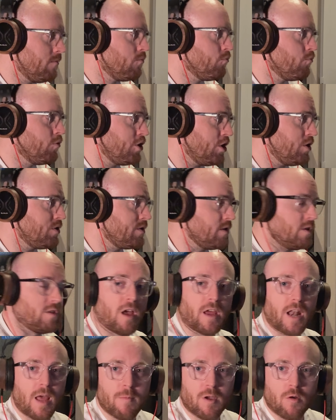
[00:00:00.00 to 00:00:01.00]
Reducing the
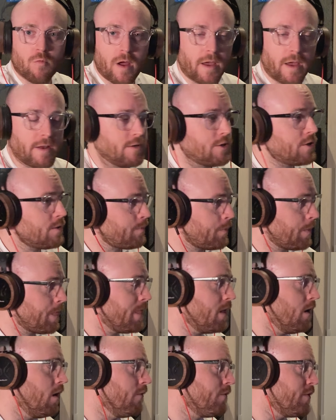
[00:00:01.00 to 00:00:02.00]
dynamic range
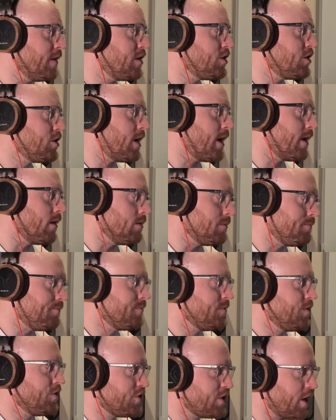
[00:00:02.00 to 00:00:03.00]
of this channel.
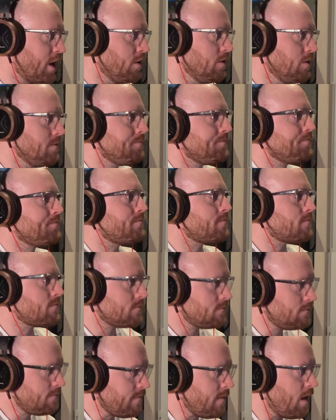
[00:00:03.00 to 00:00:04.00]
So
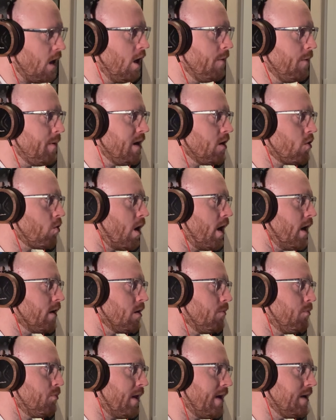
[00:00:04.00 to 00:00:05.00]
I'm in quite a
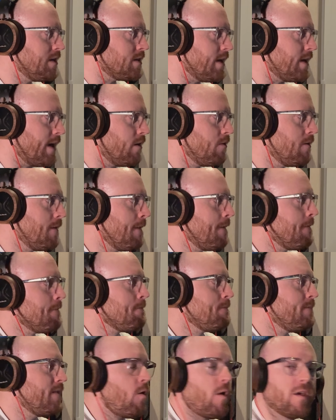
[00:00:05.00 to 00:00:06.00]
good place now.
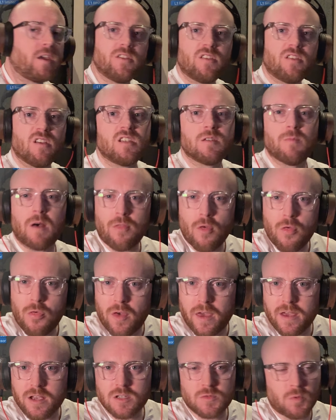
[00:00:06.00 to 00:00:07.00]
Now I could do some other
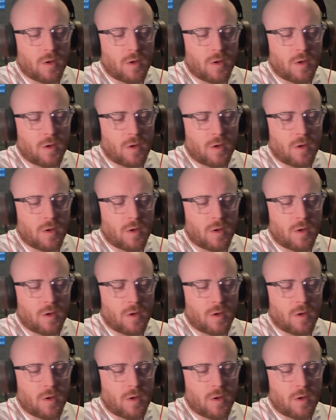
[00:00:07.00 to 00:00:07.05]
things